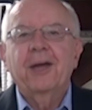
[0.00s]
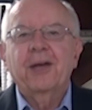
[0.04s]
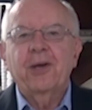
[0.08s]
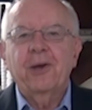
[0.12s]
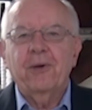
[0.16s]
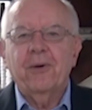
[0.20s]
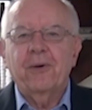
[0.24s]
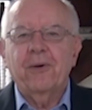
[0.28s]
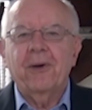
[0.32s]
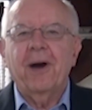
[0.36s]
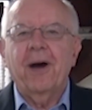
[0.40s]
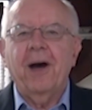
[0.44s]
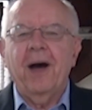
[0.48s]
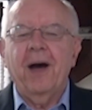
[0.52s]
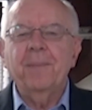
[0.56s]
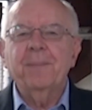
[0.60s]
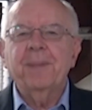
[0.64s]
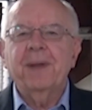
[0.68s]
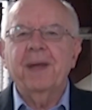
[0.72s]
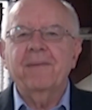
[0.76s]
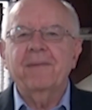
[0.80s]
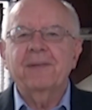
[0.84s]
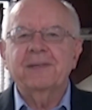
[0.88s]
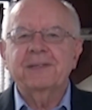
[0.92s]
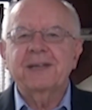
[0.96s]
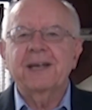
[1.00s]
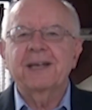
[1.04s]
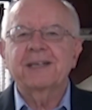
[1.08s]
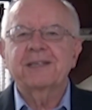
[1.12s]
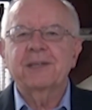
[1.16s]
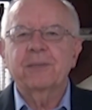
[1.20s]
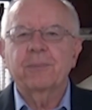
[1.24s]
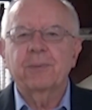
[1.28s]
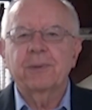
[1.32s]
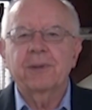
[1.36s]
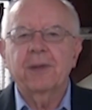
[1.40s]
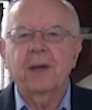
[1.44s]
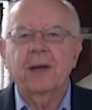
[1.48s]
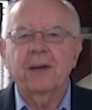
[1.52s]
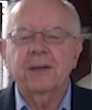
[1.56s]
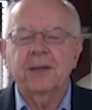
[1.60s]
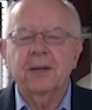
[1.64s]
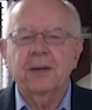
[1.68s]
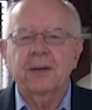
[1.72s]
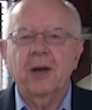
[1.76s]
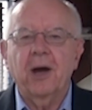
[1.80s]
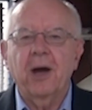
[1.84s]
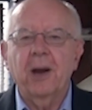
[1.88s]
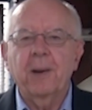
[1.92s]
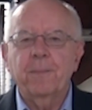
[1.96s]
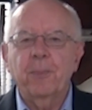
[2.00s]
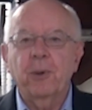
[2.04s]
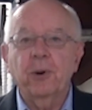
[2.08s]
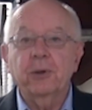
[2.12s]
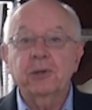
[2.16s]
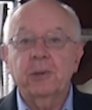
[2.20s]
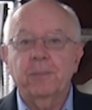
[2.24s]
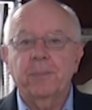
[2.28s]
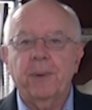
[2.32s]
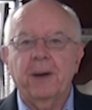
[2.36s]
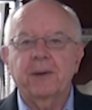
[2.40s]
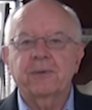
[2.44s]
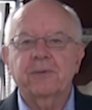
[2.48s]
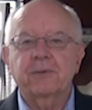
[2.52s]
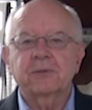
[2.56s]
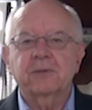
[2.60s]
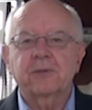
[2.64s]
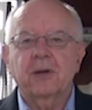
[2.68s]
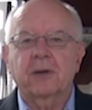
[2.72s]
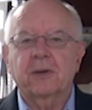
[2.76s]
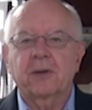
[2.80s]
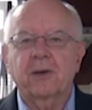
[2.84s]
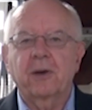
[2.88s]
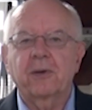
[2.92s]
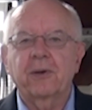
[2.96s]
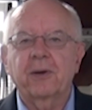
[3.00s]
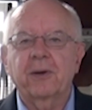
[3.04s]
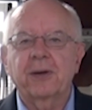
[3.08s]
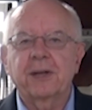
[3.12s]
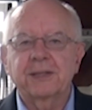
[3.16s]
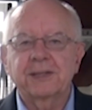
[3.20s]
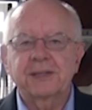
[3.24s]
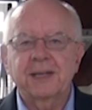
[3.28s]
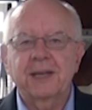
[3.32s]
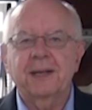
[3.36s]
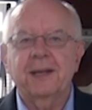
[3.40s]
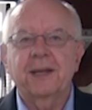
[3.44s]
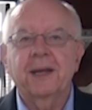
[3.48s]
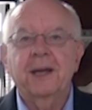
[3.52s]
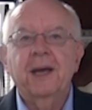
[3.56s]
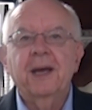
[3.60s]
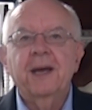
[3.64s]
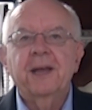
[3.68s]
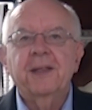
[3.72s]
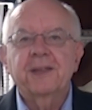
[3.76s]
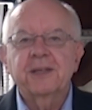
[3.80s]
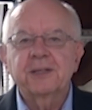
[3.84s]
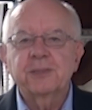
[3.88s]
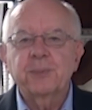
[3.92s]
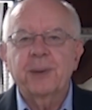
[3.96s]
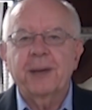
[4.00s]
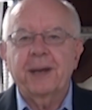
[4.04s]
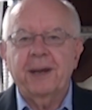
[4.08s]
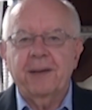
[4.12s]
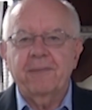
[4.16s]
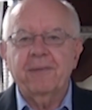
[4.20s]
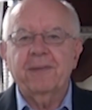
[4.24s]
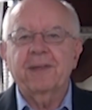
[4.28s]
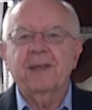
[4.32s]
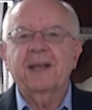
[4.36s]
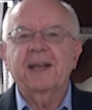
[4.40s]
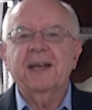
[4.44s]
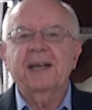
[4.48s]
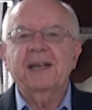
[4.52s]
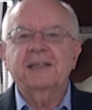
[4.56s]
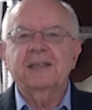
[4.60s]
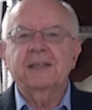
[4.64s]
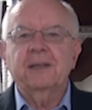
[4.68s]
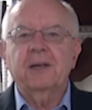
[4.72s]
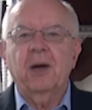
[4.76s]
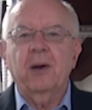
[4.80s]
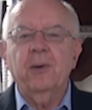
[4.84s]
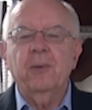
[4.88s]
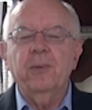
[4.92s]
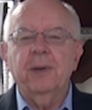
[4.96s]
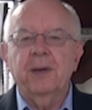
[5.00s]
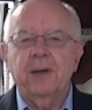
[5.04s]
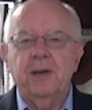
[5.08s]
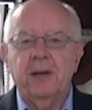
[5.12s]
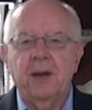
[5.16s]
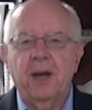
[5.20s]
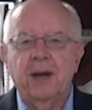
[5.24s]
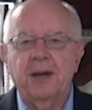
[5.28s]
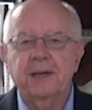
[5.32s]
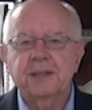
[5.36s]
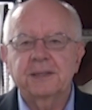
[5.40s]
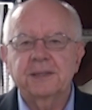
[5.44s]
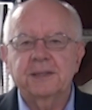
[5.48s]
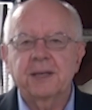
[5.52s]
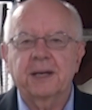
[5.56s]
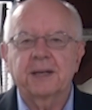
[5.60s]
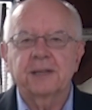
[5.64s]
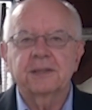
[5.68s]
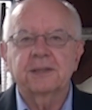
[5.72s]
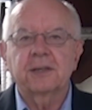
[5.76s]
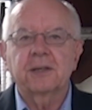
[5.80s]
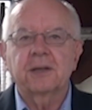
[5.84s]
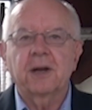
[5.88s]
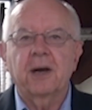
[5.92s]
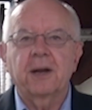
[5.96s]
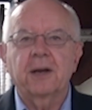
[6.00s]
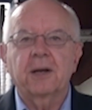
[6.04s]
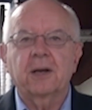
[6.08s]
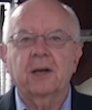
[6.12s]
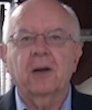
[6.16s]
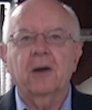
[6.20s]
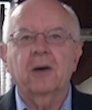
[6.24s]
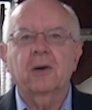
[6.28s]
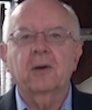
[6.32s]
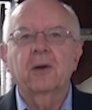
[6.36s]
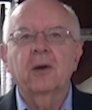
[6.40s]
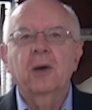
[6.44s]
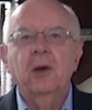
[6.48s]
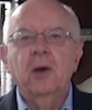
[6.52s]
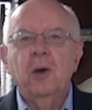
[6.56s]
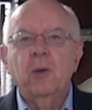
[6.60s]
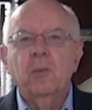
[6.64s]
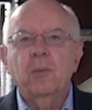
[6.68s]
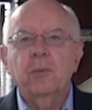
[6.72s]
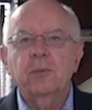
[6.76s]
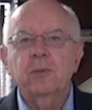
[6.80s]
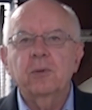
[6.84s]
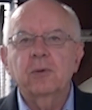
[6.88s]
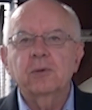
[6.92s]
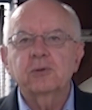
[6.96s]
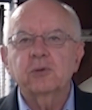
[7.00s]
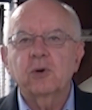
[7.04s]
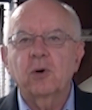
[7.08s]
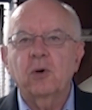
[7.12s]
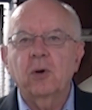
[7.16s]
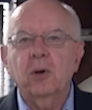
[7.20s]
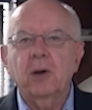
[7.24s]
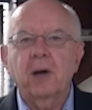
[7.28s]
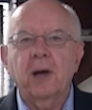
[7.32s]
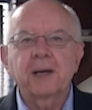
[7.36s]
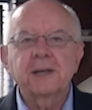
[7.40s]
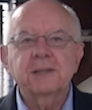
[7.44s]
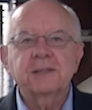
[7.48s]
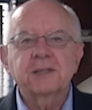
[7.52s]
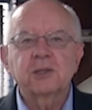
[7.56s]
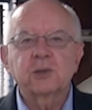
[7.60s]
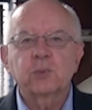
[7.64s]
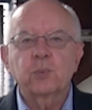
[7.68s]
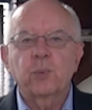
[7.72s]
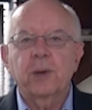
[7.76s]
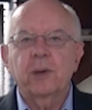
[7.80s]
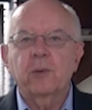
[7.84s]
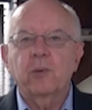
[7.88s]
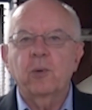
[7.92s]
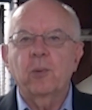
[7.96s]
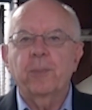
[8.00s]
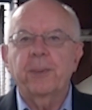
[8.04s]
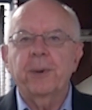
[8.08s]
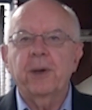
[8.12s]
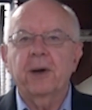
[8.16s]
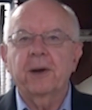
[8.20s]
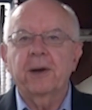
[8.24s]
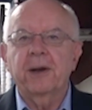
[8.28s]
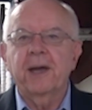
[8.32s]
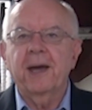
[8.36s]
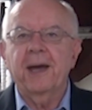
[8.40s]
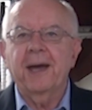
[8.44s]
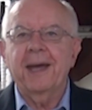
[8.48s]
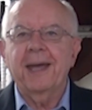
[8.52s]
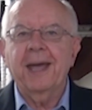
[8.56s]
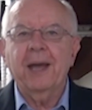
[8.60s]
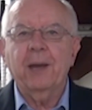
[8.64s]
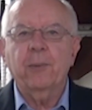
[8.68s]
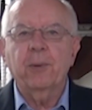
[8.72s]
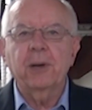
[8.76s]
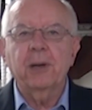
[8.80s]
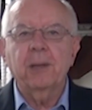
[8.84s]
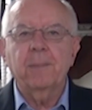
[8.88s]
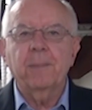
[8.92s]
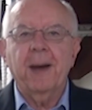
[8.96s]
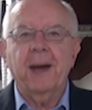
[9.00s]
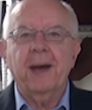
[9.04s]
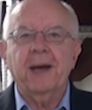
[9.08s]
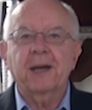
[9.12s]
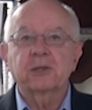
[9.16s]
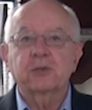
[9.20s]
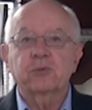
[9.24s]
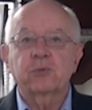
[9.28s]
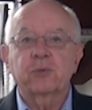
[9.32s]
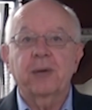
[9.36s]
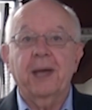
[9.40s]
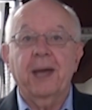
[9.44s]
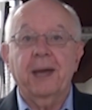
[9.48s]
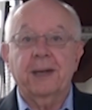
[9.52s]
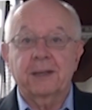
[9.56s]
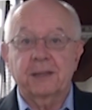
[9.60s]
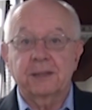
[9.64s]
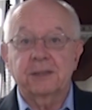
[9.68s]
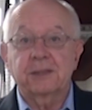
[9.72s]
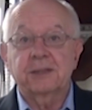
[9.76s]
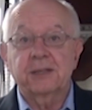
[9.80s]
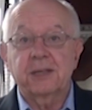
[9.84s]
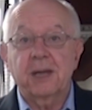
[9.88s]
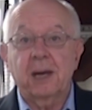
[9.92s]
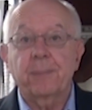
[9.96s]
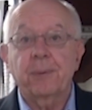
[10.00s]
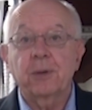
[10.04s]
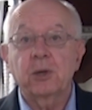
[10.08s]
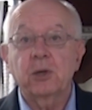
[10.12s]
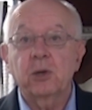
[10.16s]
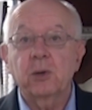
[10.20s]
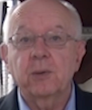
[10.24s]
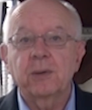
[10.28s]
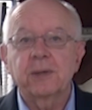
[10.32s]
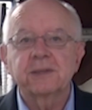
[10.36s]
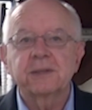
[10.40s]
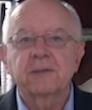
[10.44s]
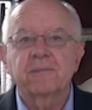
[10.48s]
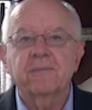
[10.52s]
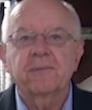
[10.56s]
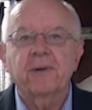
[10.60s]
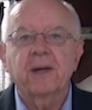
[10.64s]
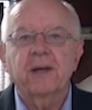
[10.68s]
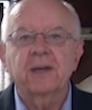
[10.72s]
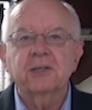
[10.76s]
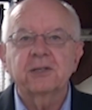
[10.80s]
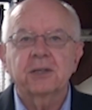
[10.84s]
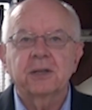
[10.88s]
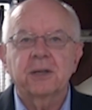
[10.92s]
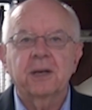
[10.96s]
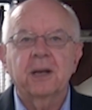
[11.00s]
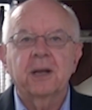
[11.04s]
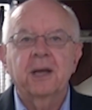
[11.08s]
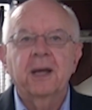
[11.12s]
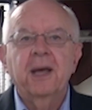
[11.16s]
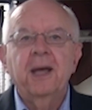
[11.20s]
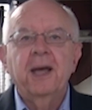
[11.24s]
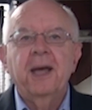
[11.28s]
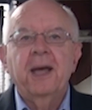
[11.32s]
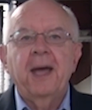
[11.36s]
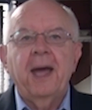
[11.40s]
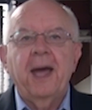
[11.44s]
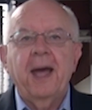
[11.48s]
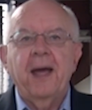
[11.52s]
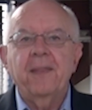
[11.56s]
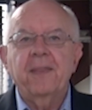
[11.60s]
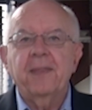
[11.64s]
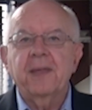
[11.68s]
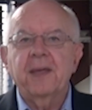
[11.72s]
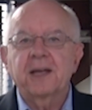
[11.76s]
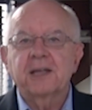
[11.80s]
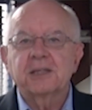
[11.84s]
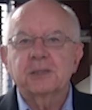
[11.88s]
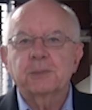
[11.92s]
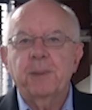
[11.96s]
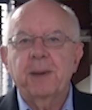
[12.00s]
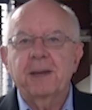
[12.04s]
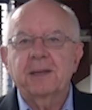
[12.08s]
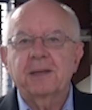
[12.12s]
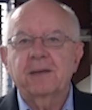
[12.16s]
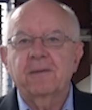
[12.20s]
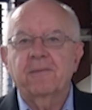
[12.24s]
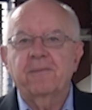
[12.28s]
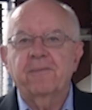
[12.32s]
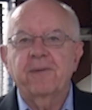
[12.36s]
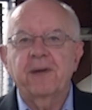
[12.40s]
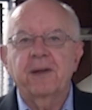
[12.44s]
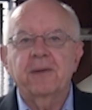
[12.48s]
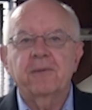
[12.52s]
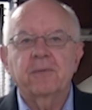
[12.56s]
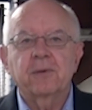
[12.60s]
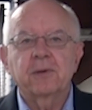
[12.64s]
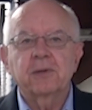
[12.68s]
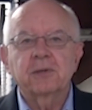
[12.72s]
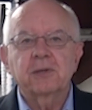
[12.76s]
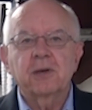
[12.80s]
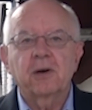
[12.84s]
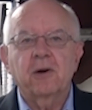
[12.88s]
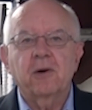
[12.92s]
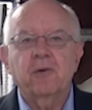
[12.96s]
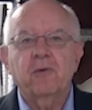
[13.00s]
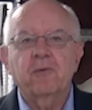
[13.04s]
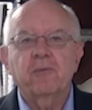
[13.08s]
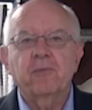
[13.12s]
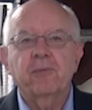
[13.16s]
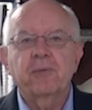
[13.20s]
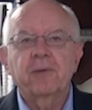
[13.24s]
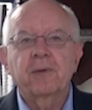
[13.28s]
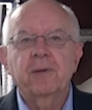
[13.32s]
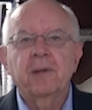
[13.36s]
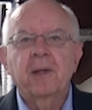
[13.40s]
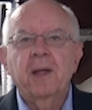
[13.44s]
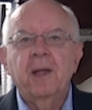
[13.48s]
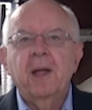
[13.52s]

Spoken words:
Kia ora, I'm David Chaston with 90 at 9, brought to you by interest.co.nz. This week, we get everything you need to know in 90 seconds at 9 o'clock. With news, all eyes this week will be on how equity markets react to stubborn US inflation and the expected Fed resolve.